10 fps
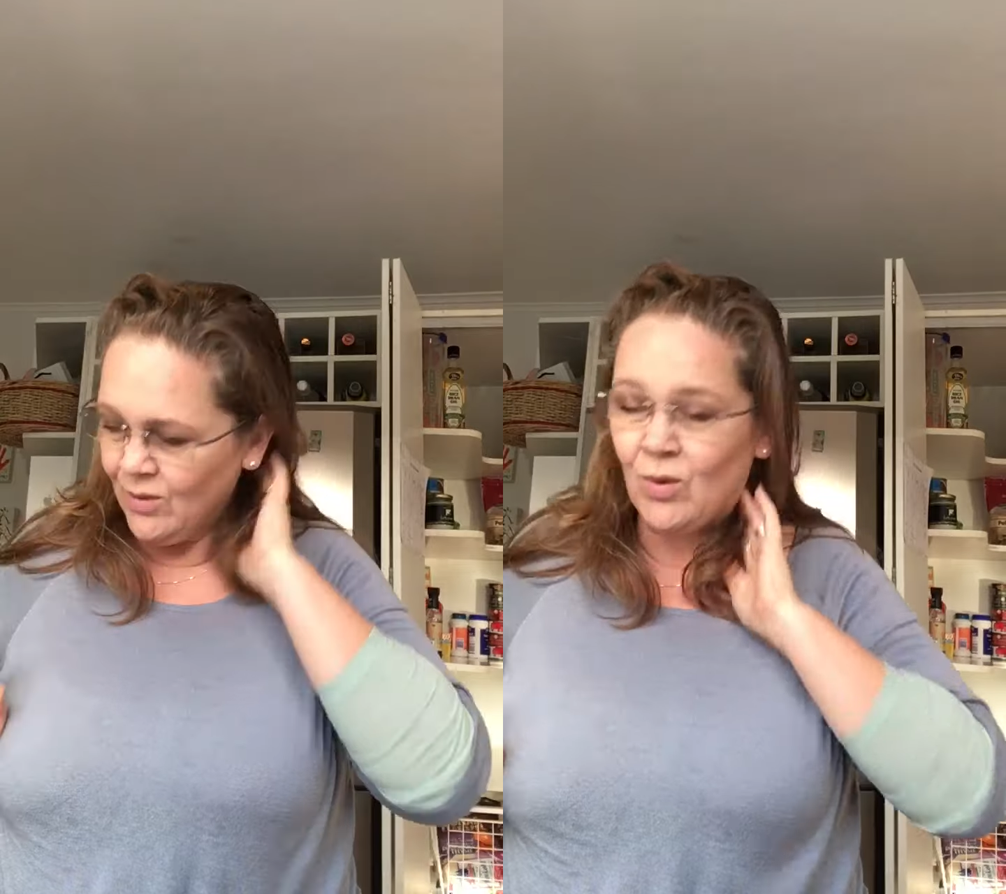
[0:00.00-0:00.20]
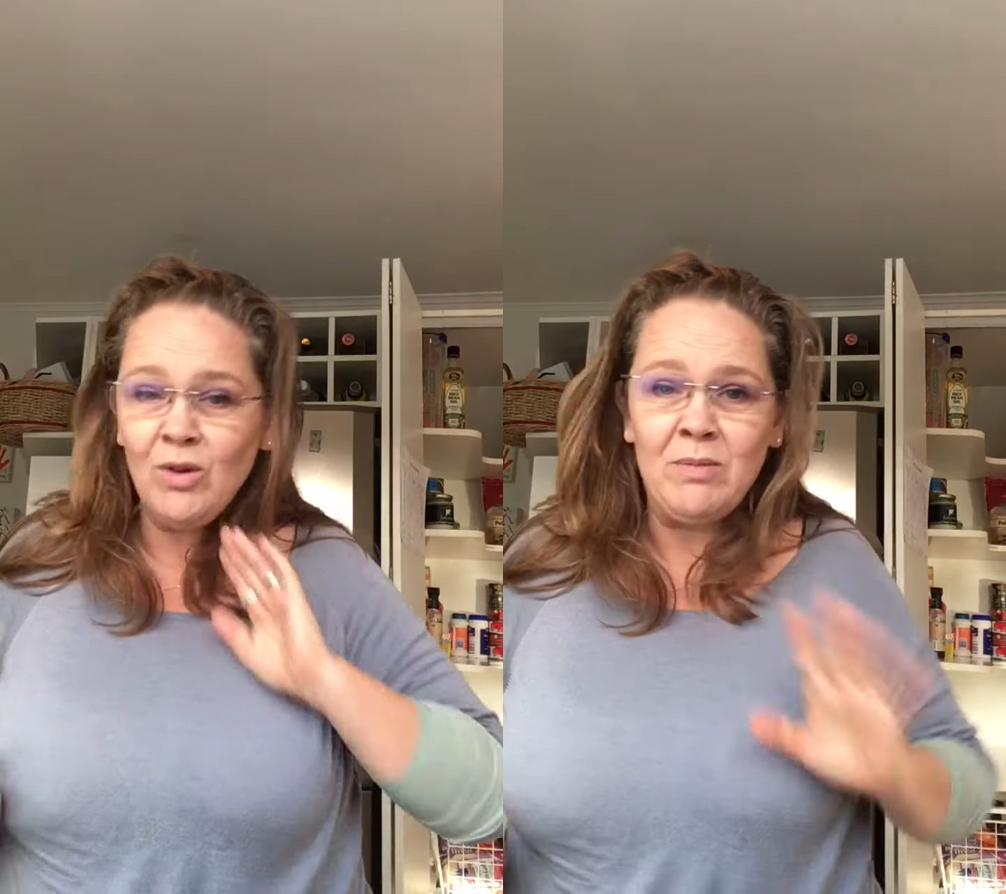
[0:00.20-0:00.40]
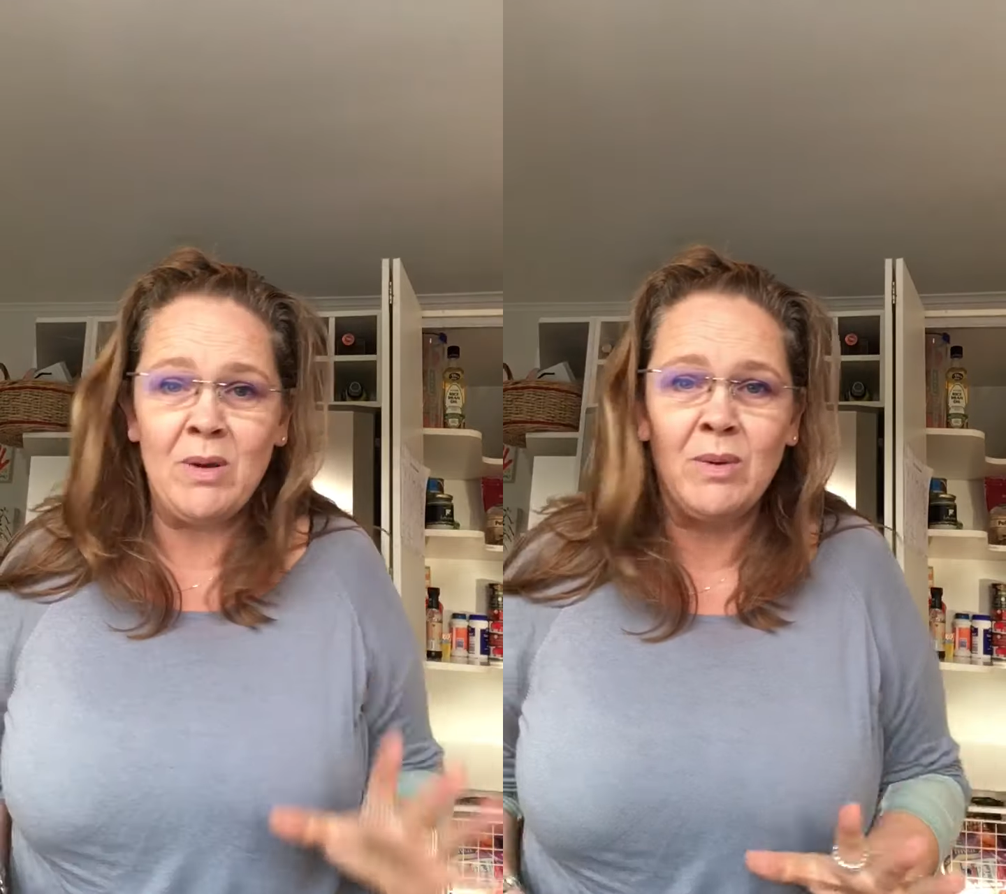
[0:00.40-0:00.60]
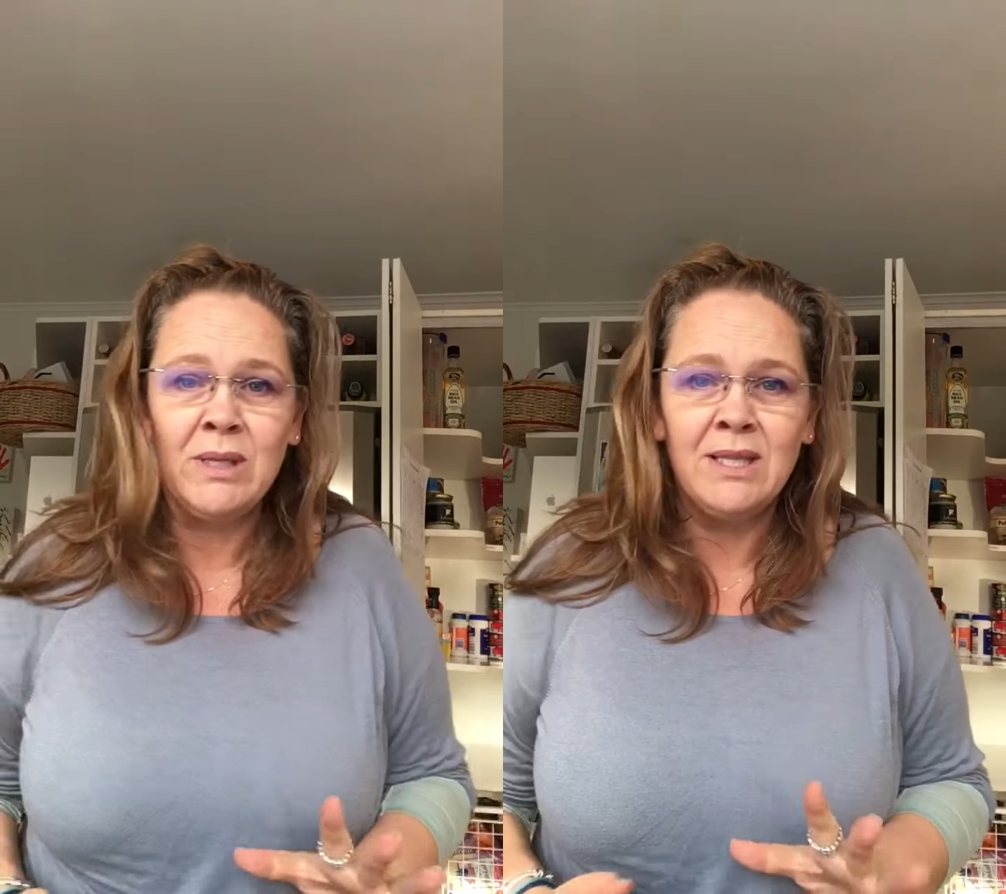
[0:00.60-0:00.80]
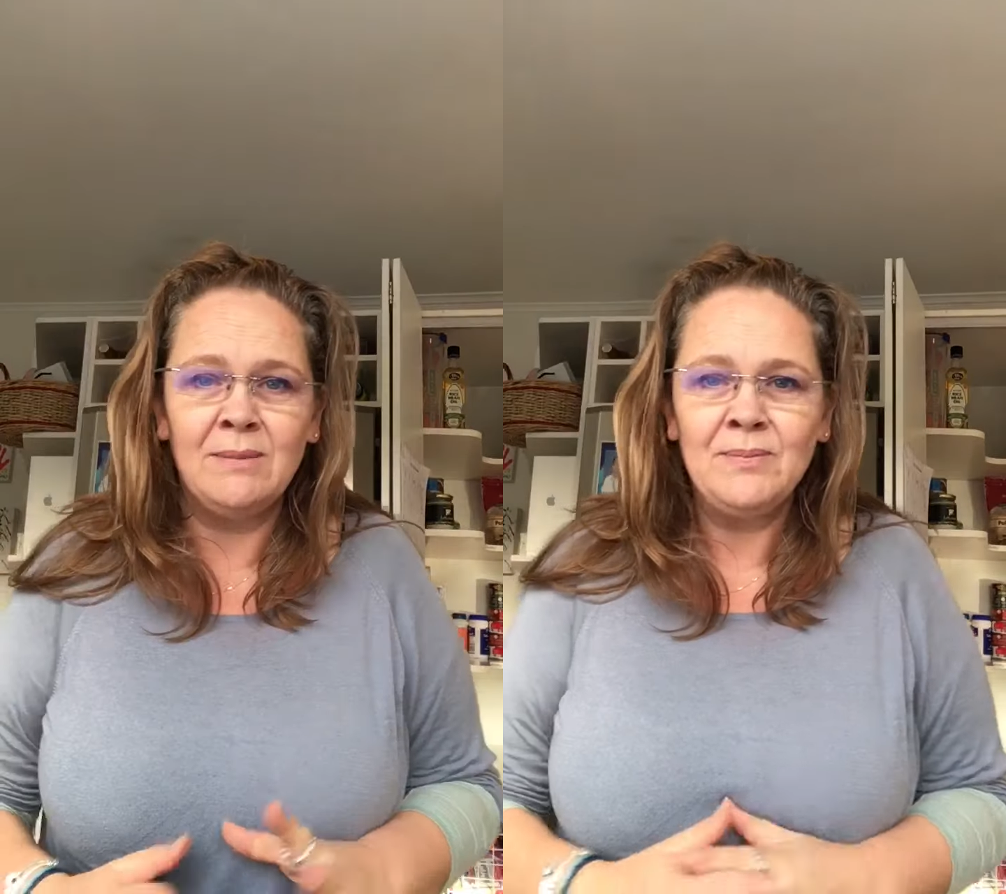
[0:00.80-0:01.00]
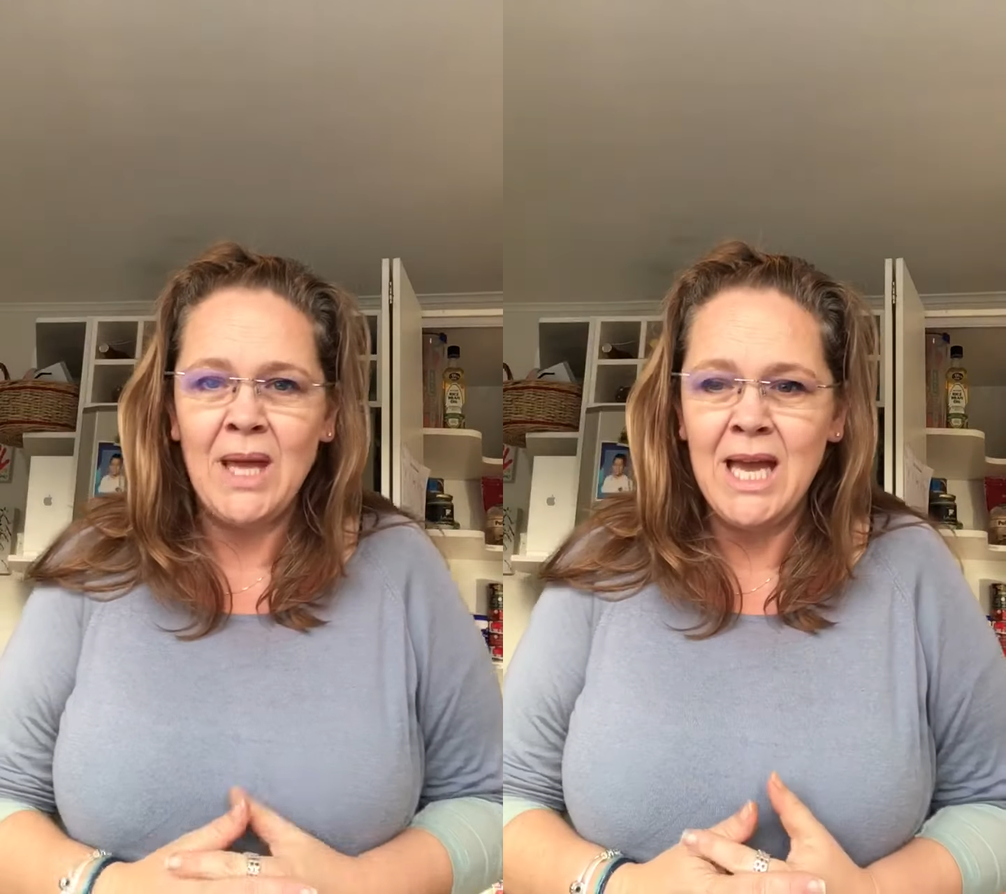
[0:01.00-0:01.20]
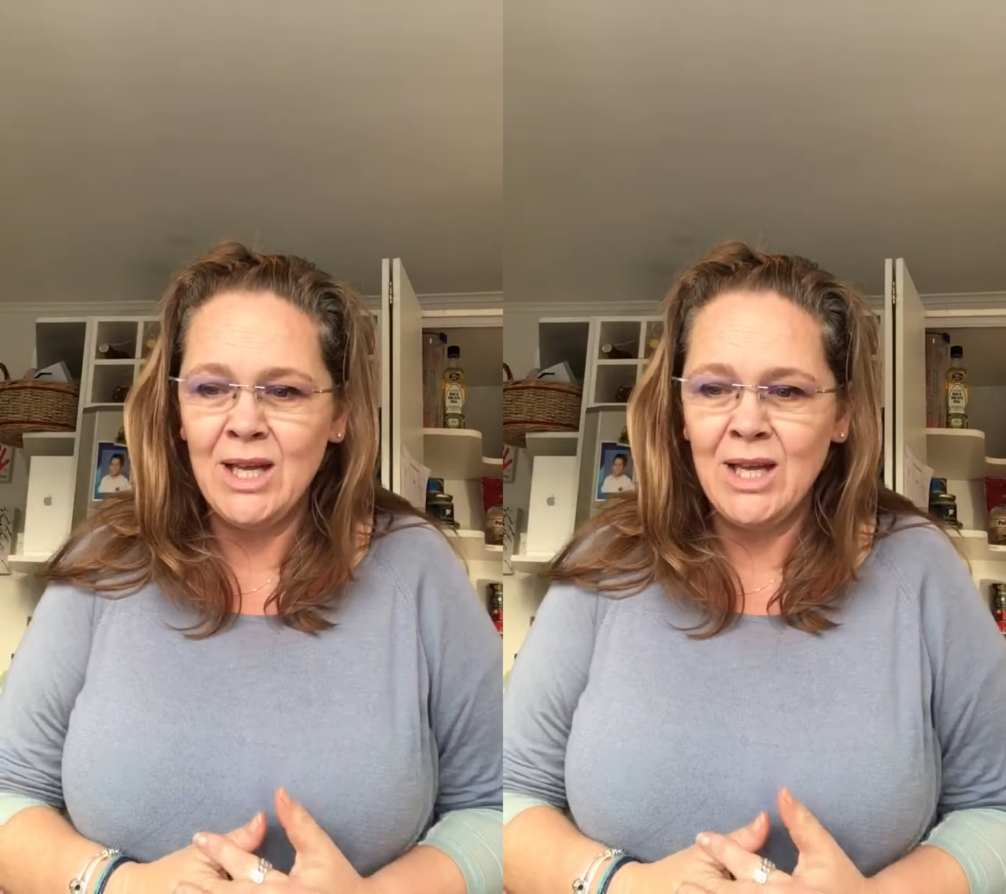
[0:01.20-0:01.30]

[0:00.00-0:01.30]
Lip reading: all of my wisdom